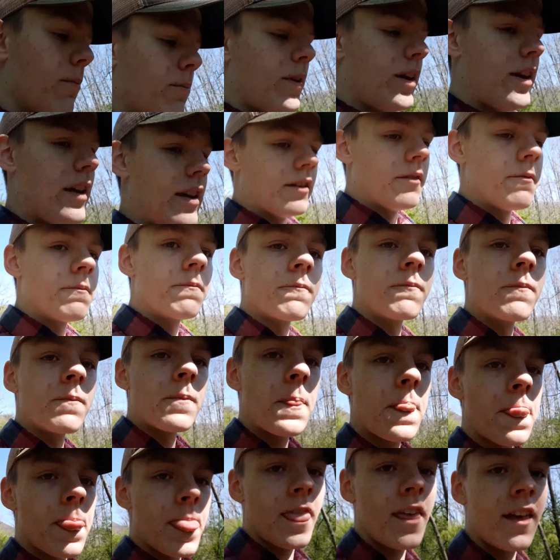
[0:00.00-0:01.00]
be.
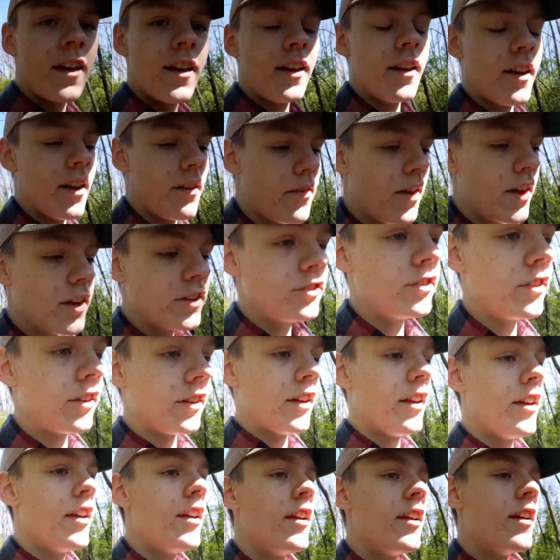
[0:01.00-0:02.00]
And I've actually
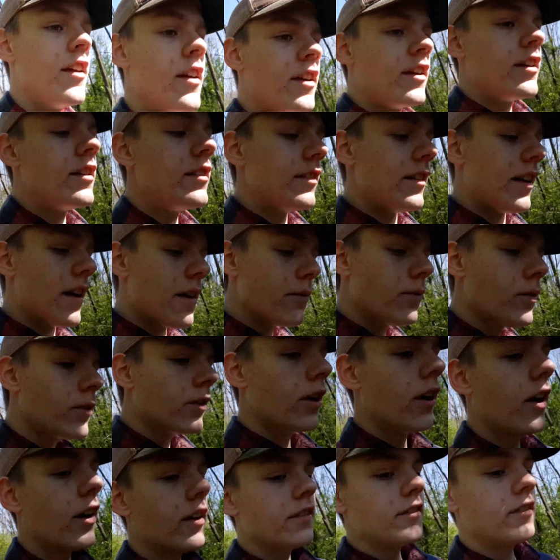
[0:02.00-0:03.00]
never
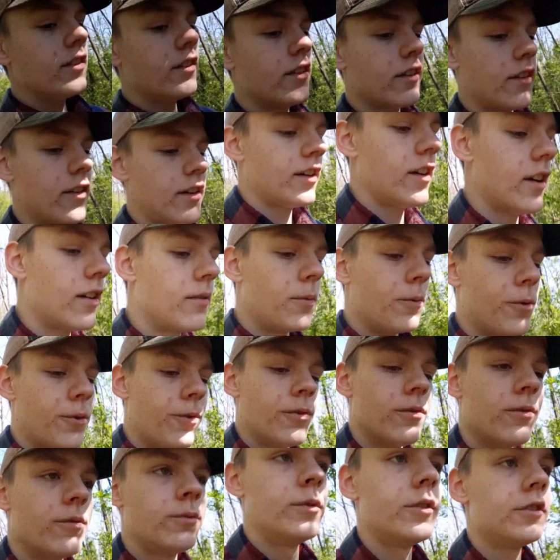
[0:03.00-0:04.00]
hunted an animal,
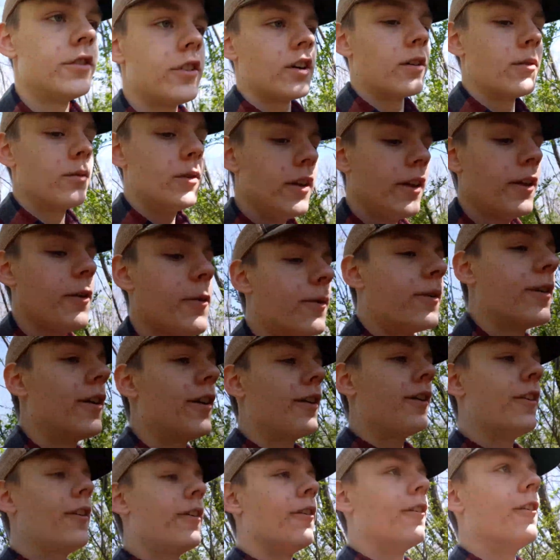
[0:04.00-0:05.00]
which I really want
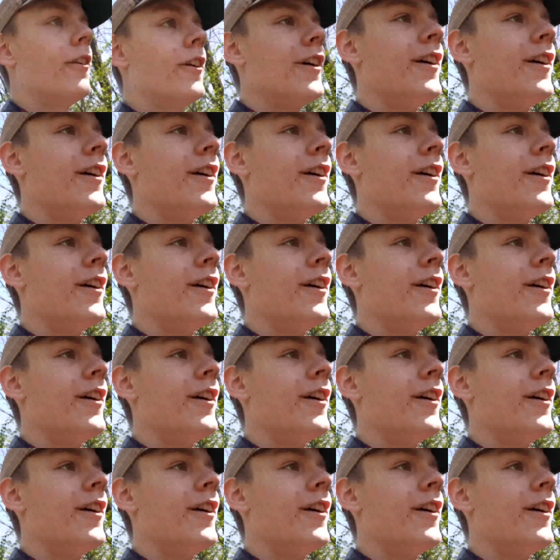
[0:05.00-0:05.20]
to do.